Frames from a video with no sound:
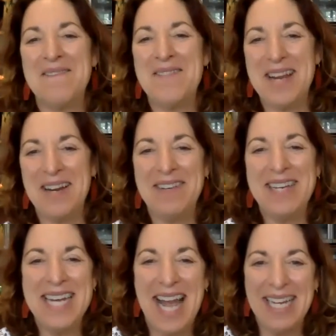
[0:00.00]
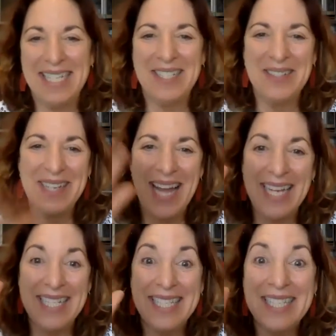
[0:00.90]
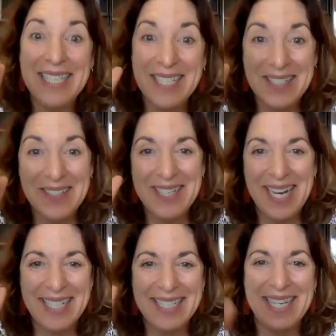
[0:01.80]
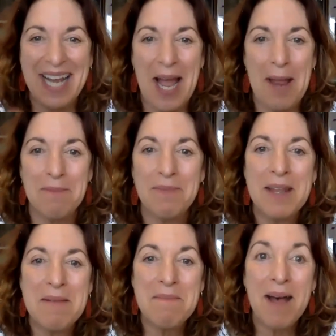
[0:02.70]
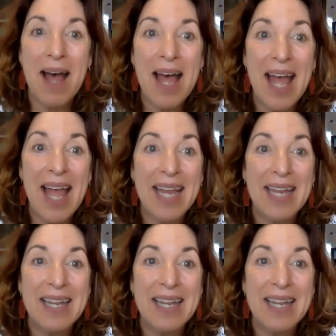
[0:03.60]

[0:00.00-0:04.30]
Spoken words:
Very nice, you guys. See you next time. Bye.